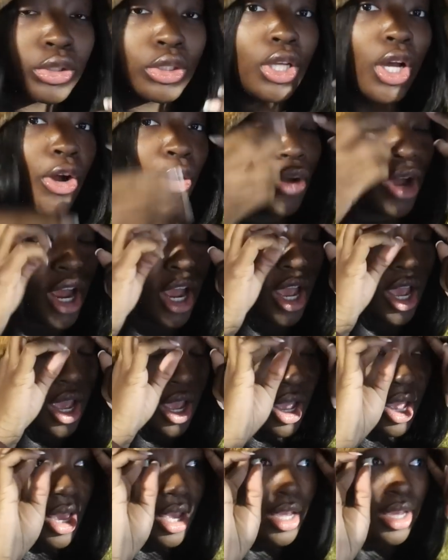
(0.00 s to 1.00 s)
So,
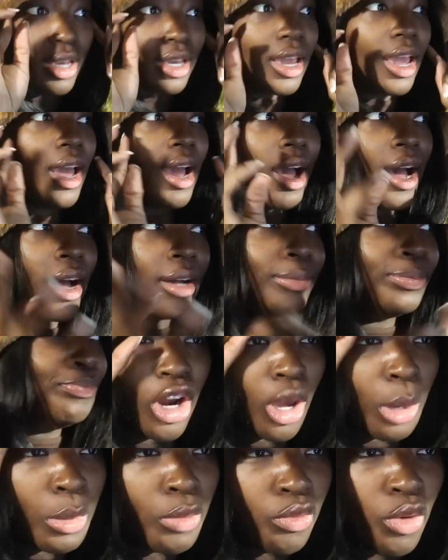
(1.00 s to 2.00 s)
yeah, don't
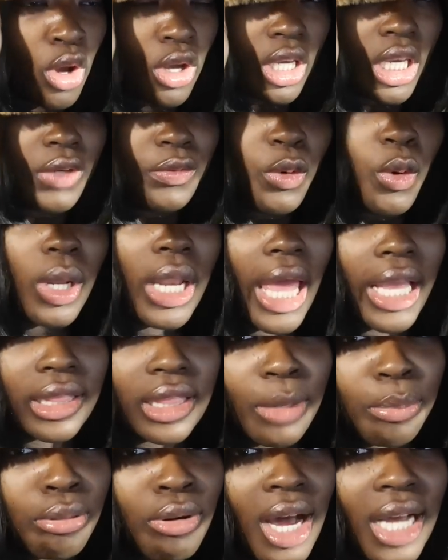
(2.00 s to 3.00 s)
get me wrong, even with like
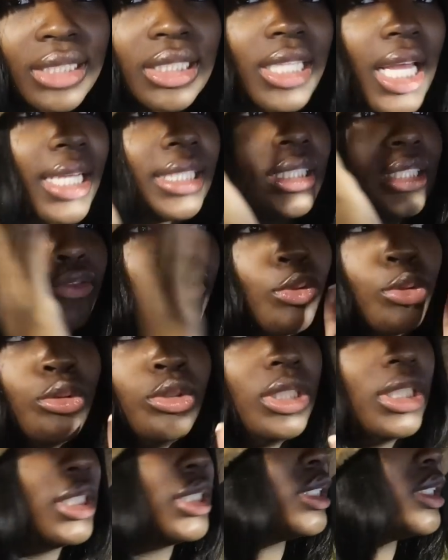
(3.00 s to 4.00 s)
the processed
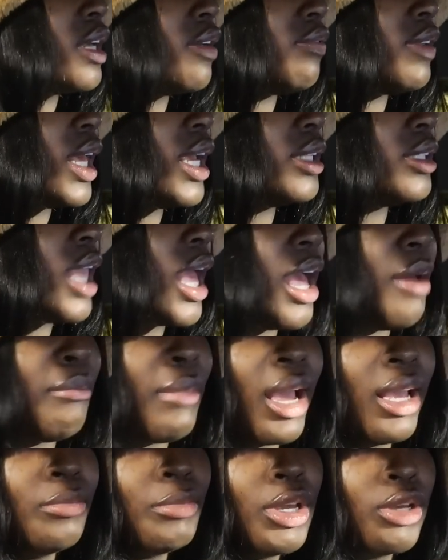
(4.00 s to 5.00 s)
foods and stuff like that,
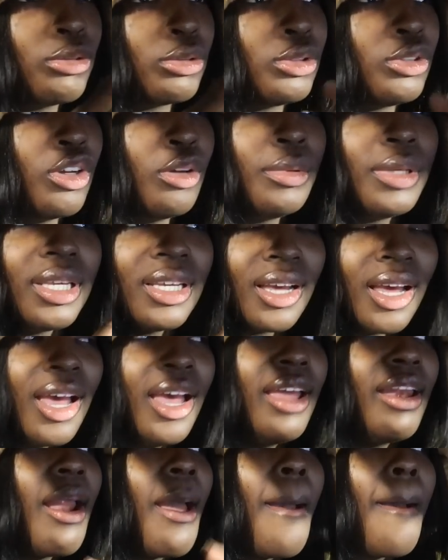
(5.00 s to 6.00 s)
my meals still be
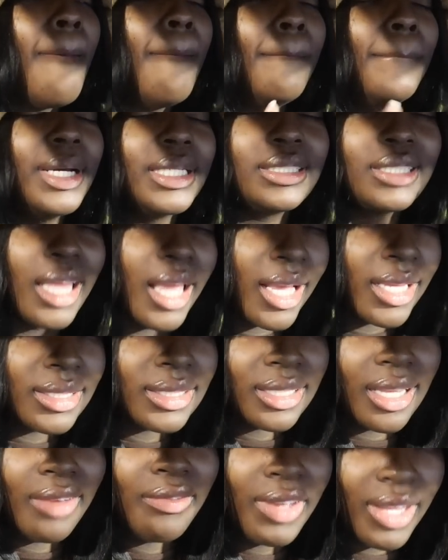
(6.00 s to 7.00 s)
good but
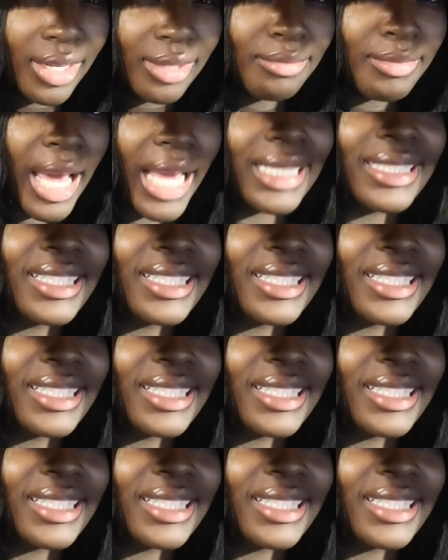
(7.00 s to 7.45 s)
Thanksgiving, my